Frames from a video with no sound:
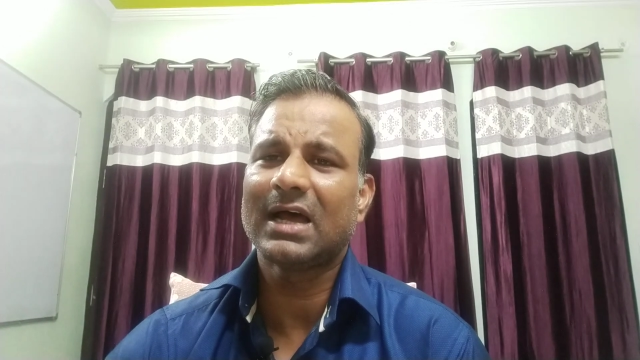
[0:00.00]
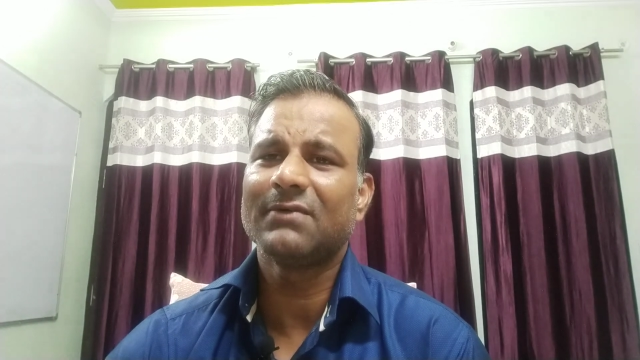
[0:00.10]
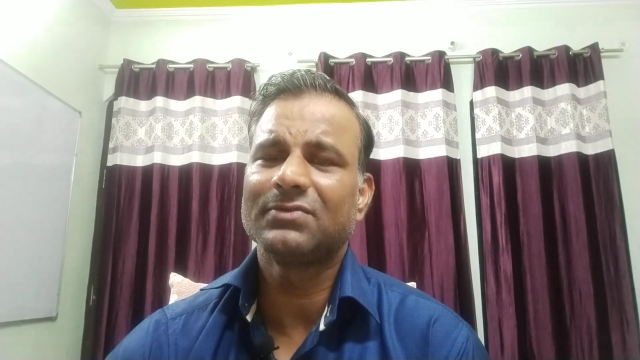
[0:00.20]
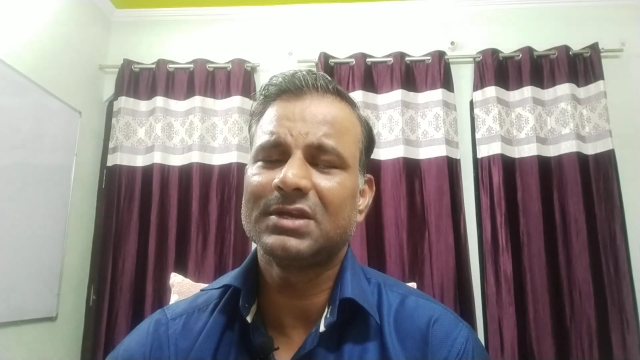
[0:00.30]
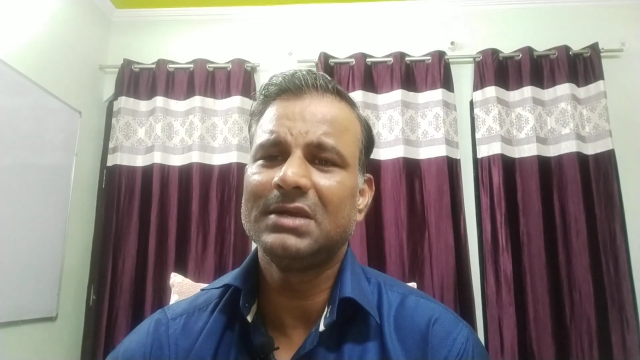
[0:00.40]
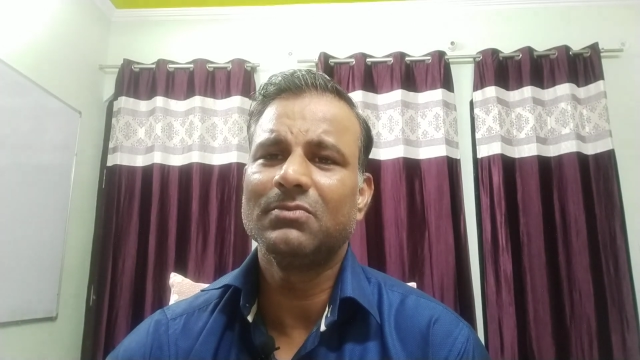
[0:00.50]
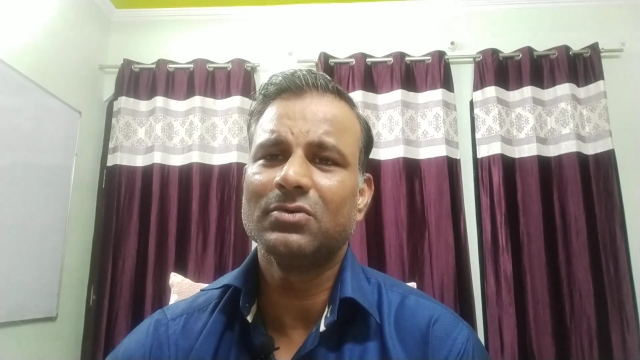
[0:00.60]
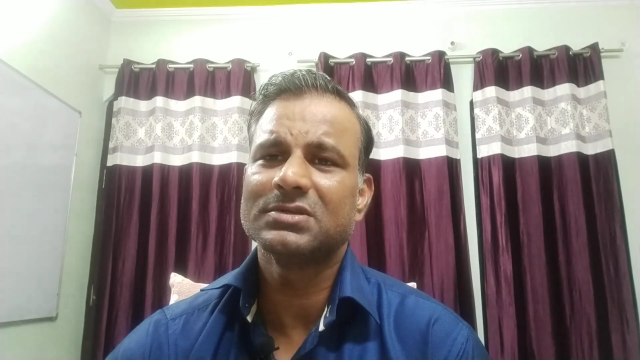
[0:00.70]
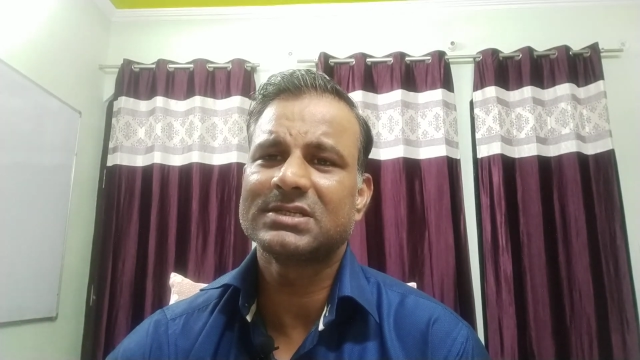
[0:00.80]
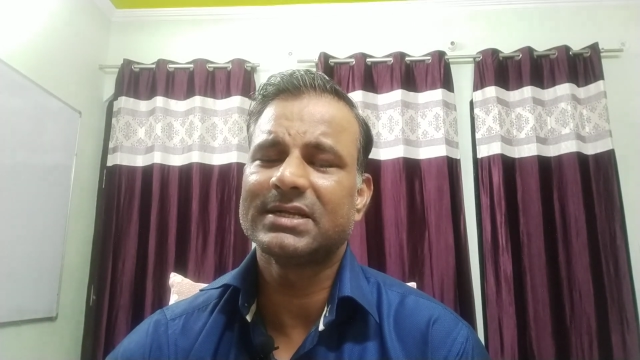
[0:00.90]
have 3
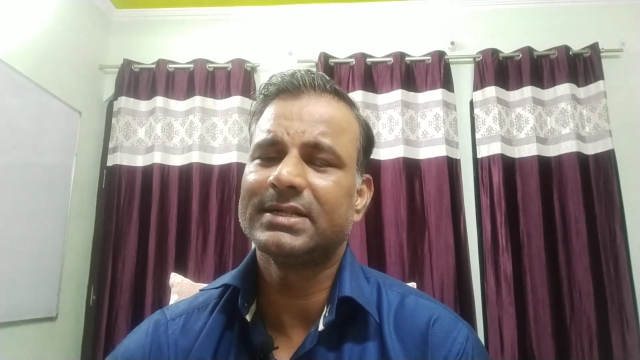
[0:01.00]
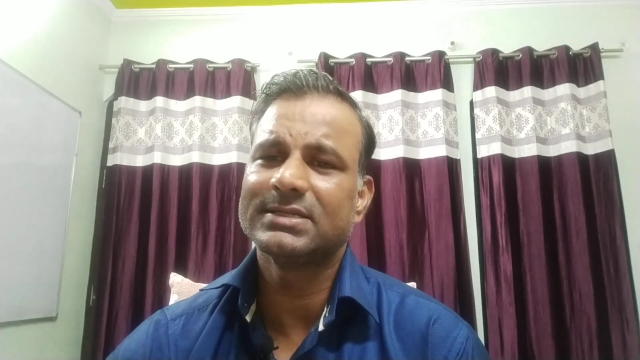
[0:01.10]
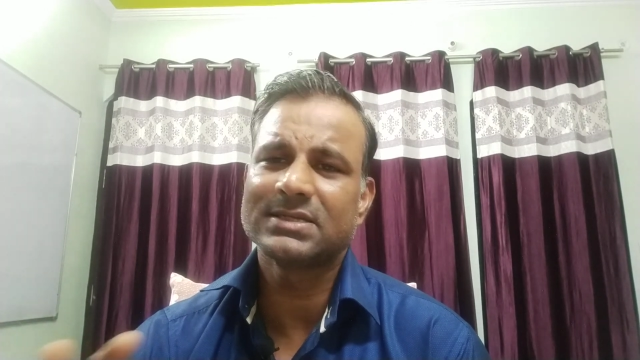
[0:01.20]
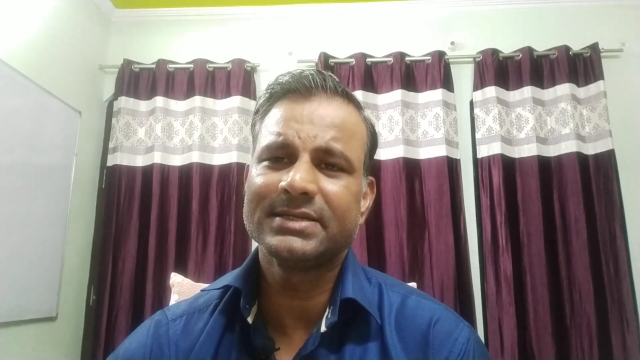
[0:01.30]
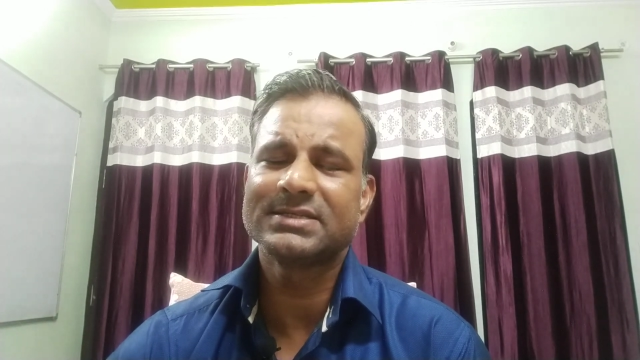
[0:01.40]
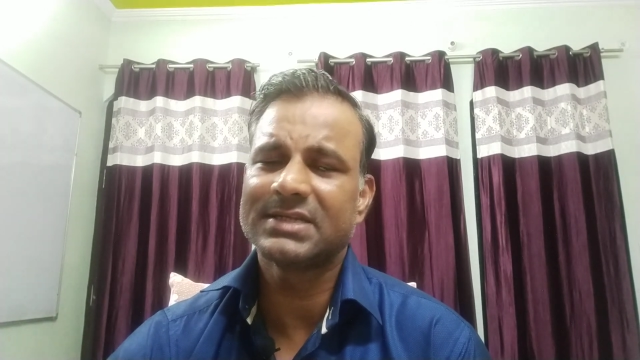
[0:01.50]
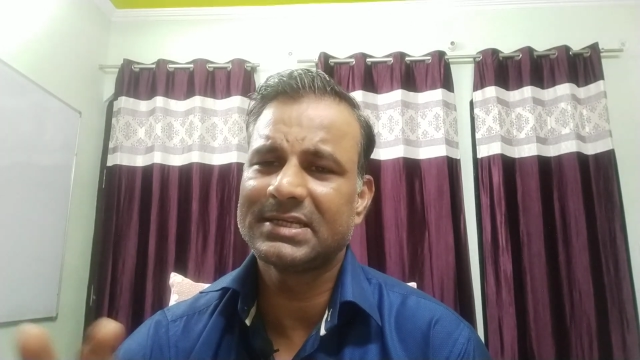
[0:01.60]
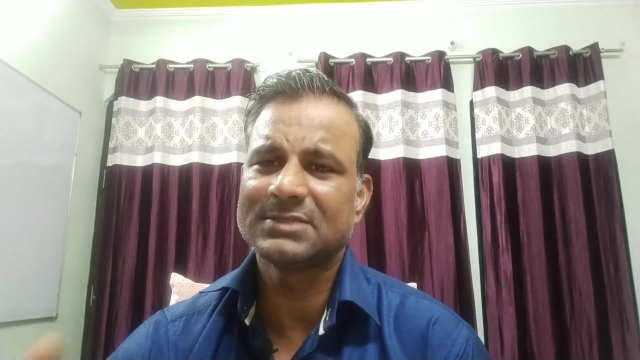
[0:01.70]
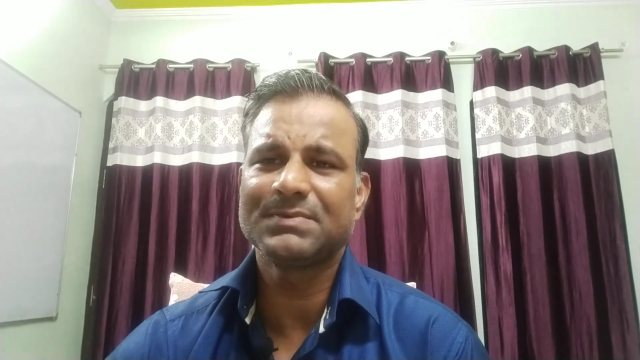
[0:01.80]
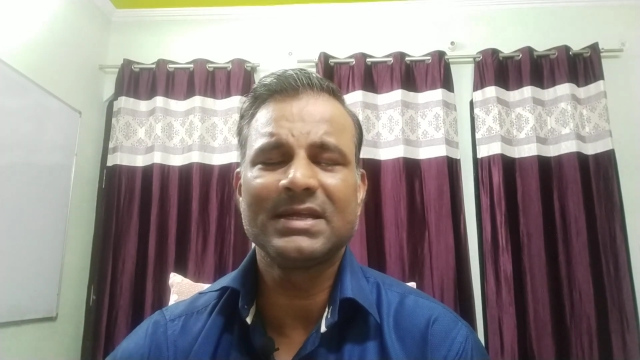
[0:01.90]
more skills:
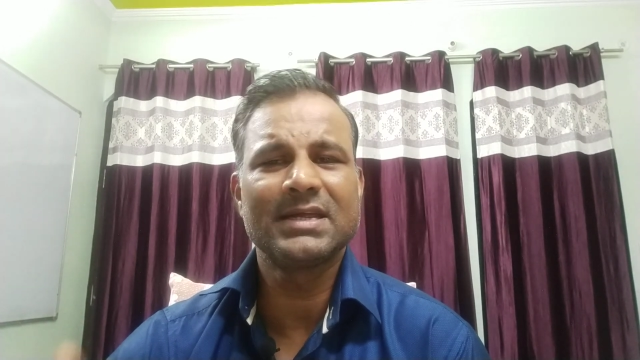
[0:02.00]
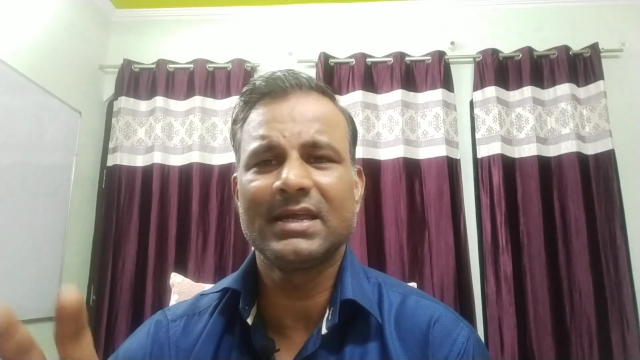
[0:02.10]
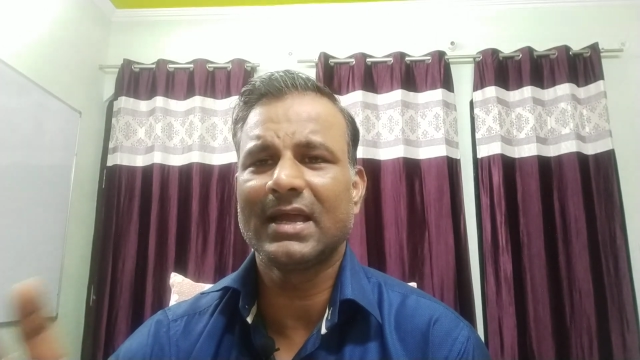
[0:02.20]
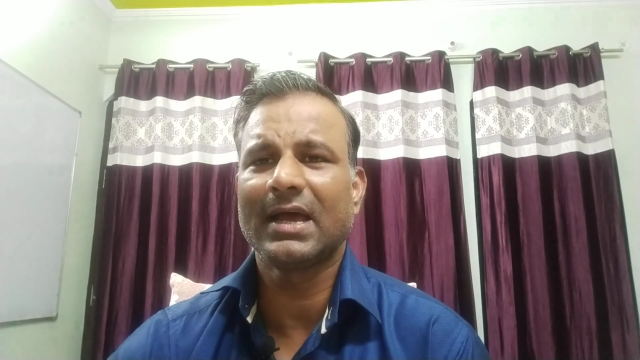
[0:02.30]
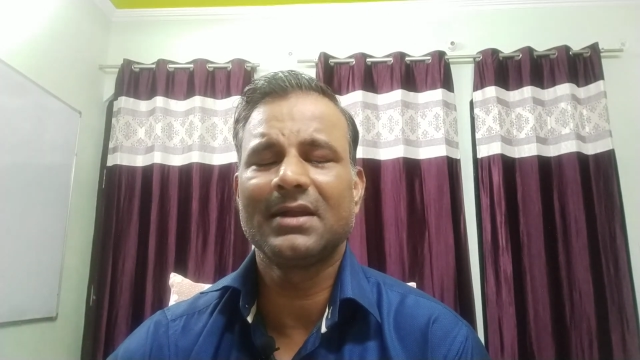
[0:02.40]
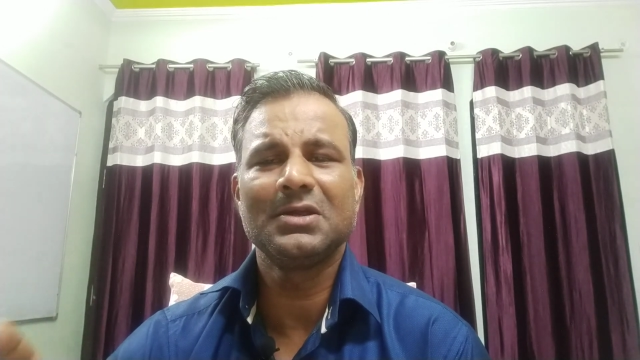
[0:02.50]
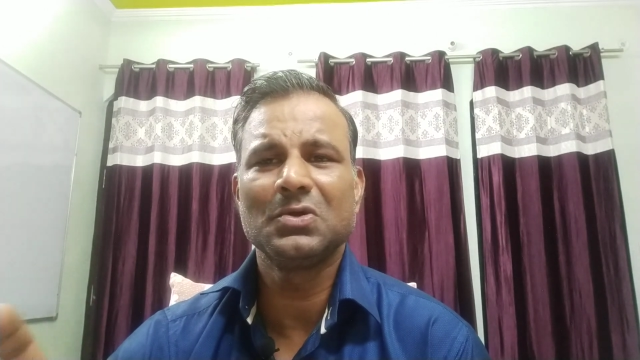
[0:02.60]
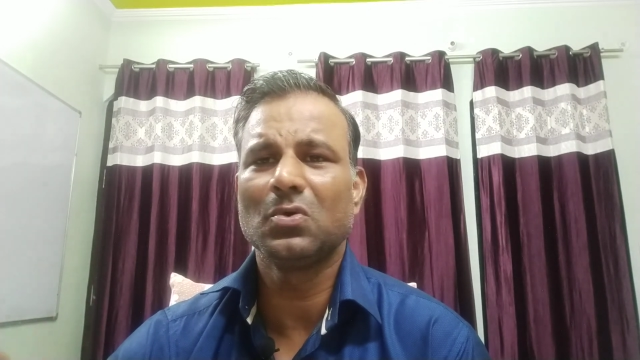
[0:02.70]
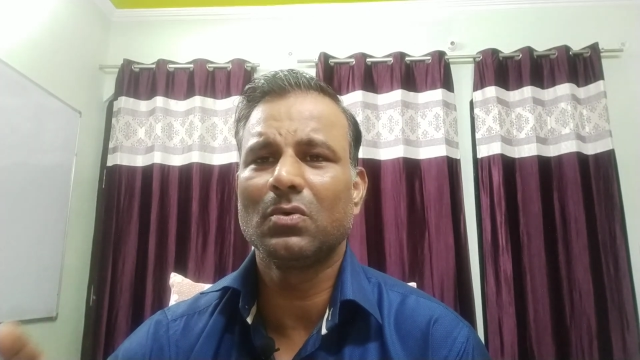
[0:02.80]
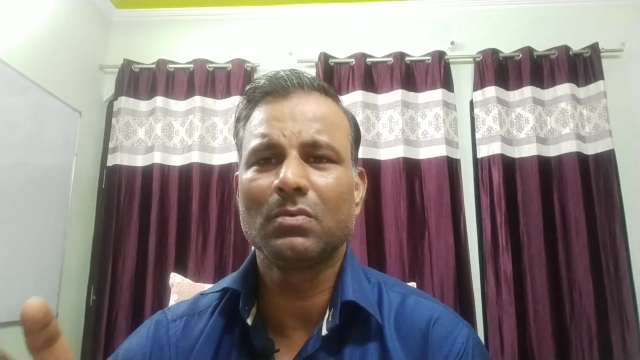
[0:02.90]
listening, speaking, and
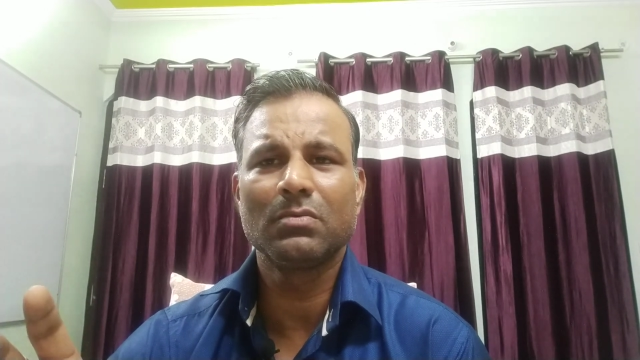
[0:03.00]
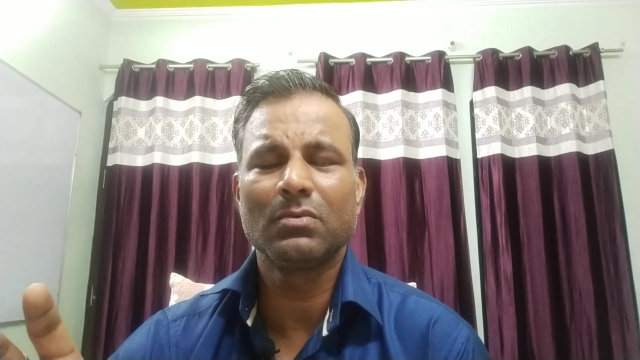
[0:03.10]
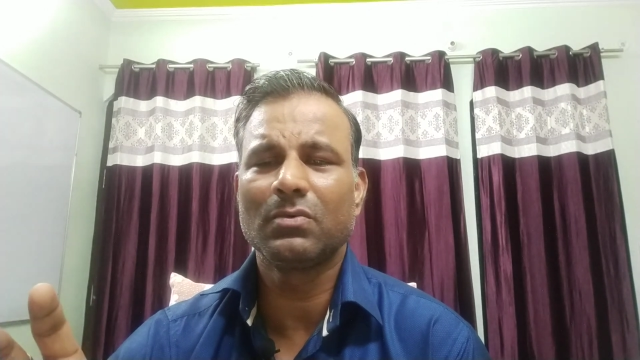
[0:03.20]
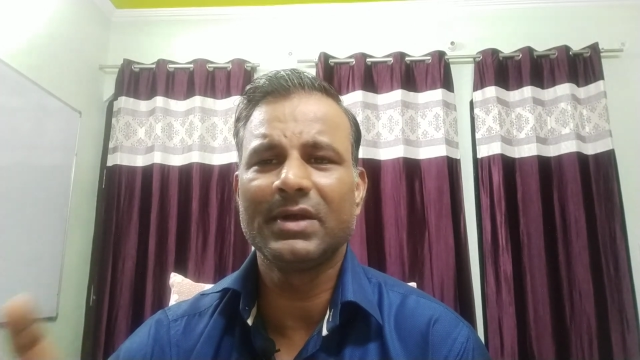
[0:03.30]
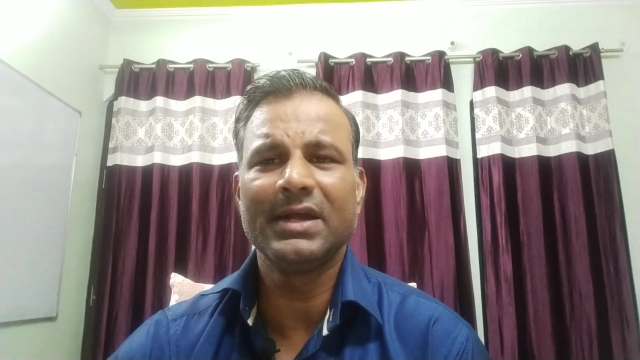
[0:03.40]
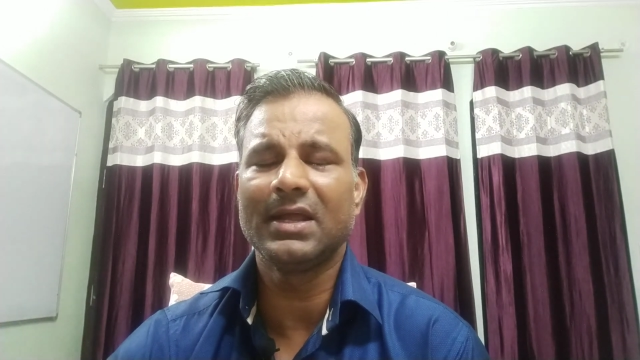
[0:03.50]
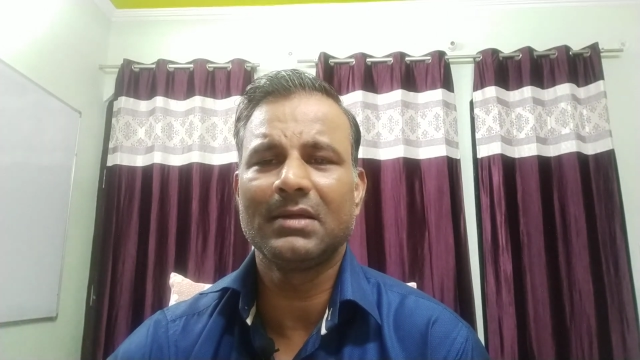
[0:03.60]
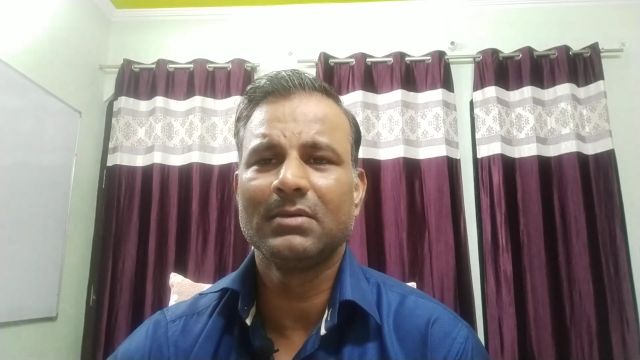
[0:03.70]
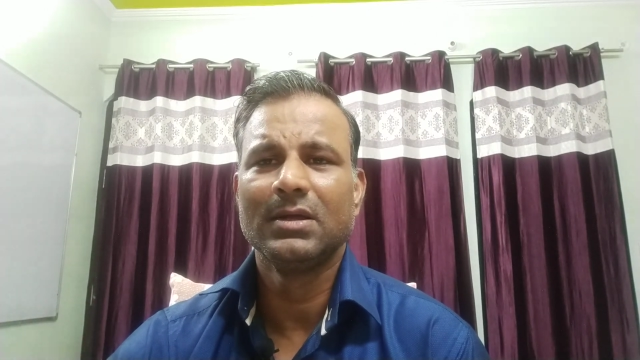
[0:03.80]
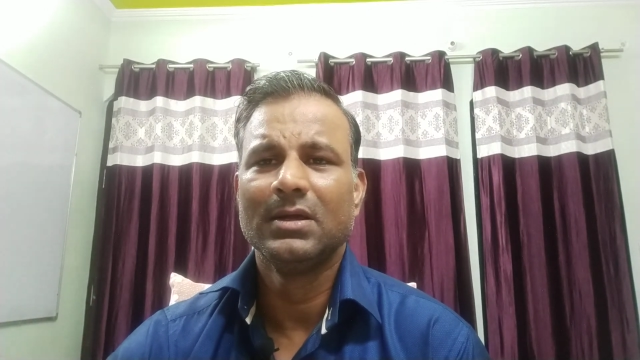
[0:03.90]
reading.